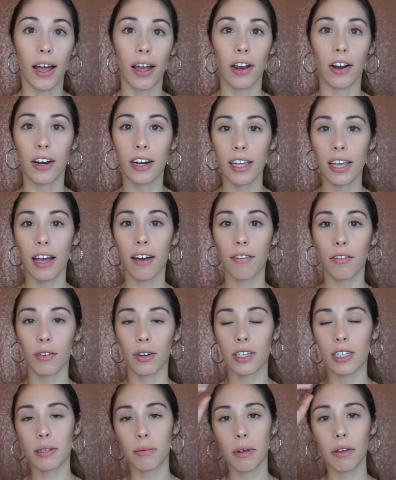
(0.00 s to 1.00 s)
I already have the
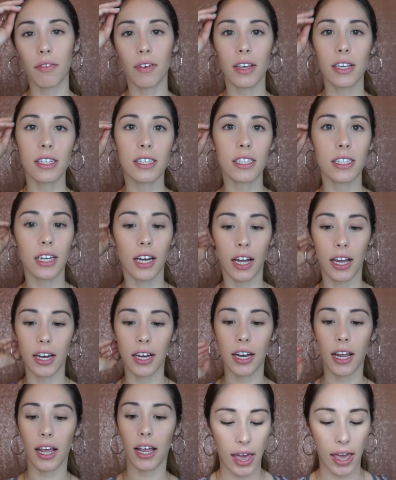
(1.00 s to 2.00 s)
rest of my face done